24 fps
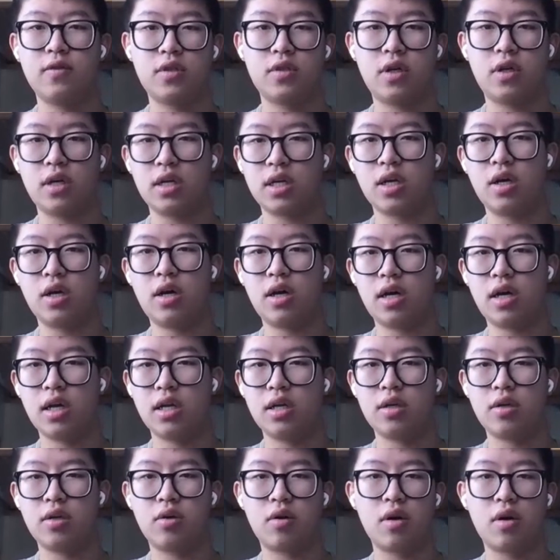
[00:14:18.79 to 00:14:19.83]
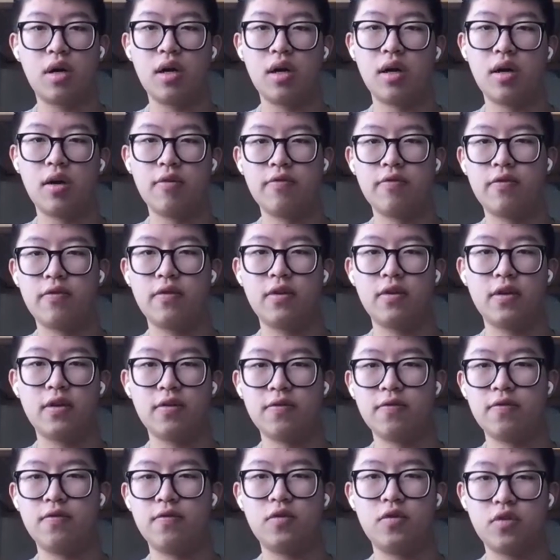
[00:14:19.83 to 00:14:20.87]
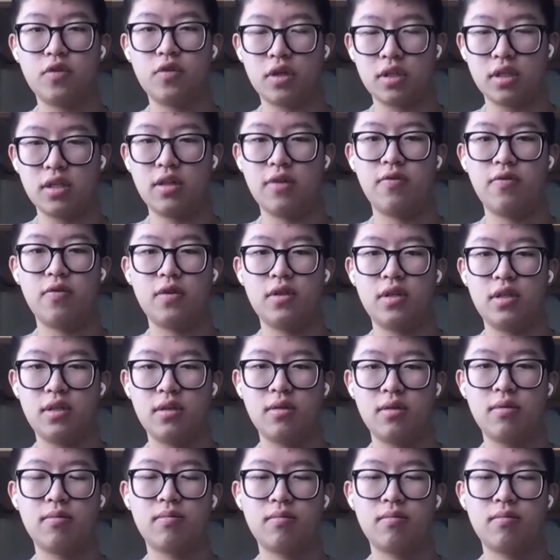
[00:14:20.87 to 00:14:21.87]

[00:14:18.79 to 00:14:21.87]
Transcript: turning on or off of drug delivery.